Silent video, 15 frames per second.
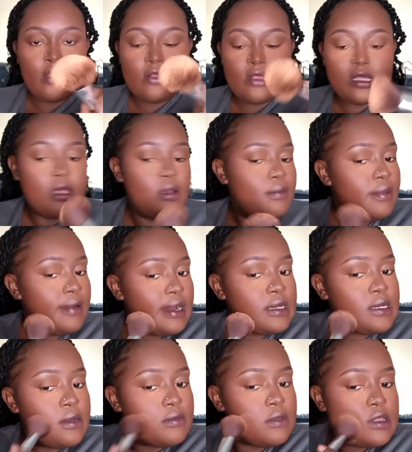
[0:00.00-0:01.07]
Using a
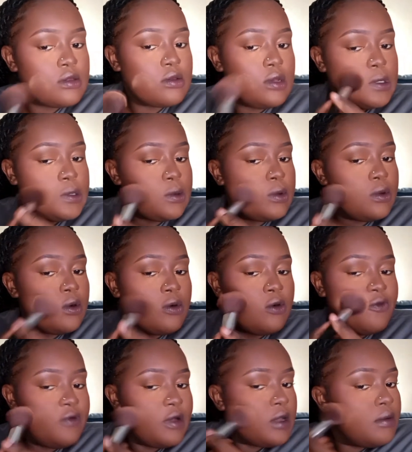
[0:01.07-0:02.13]
brush, I'm just going to go
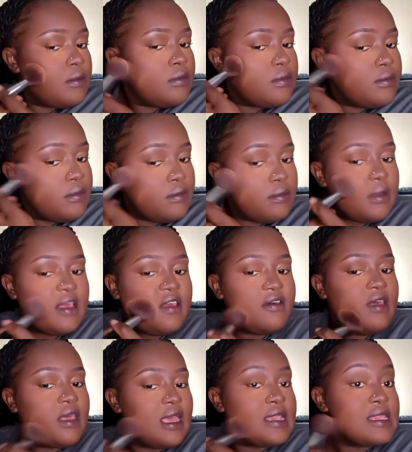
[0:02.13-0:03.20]
over my
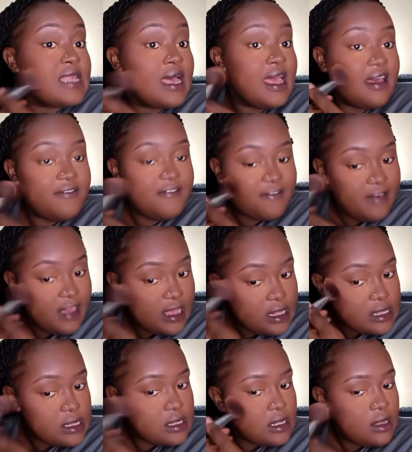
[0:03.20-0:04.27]
entire
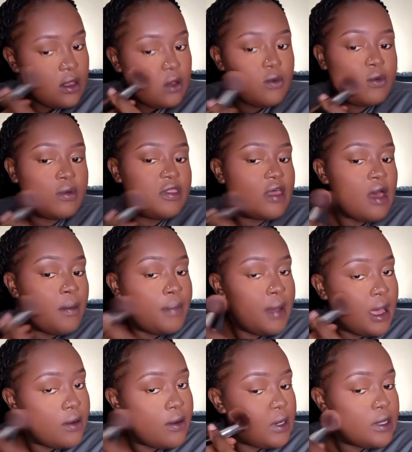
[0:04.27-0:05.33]
face with a
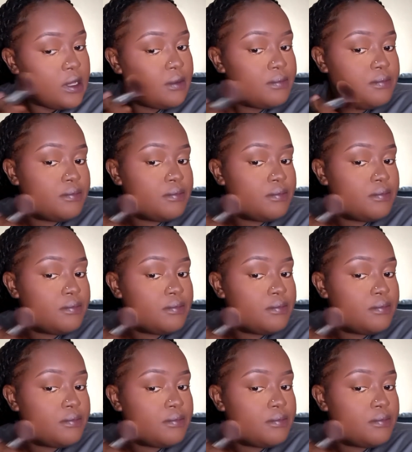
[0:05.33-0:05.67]
powder.